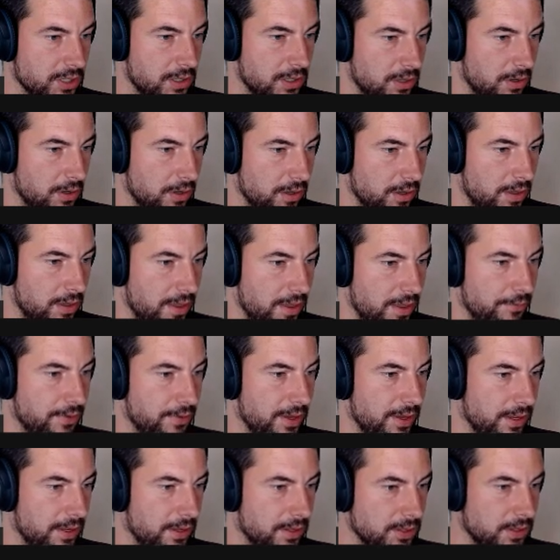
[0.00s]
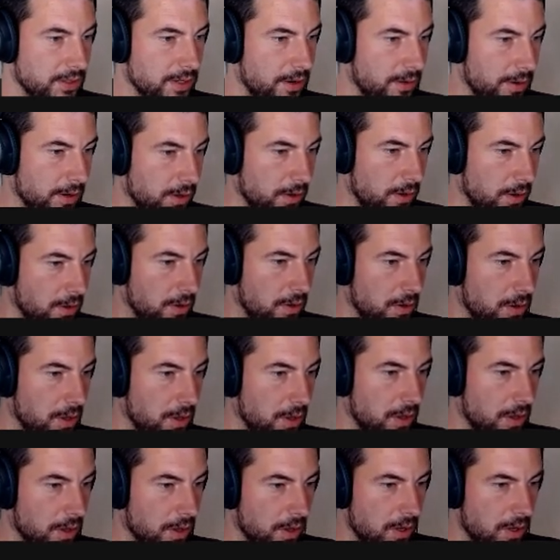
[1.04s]
log nothing. So there you go.
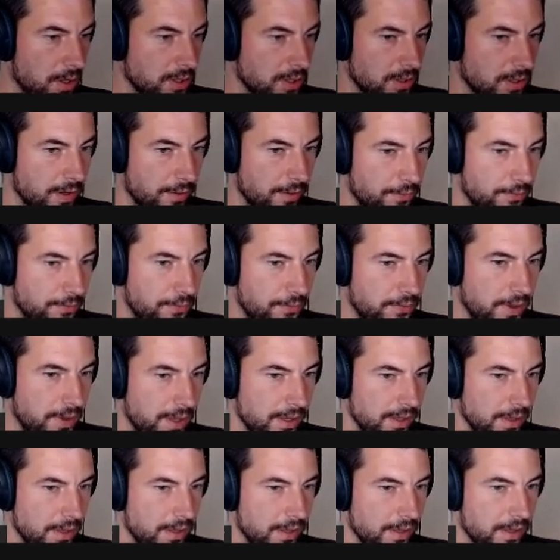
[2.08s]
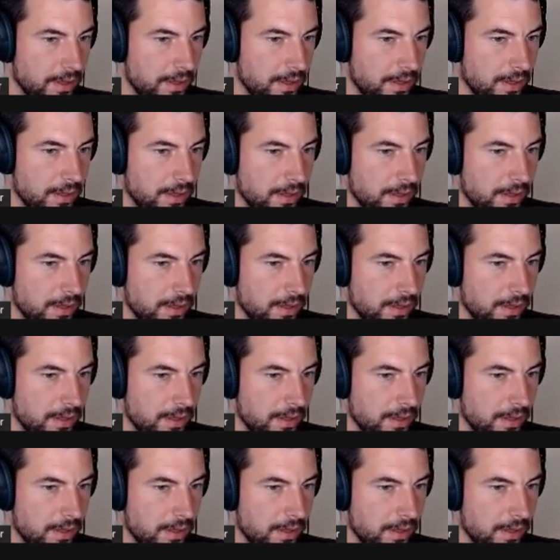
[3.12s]
So I think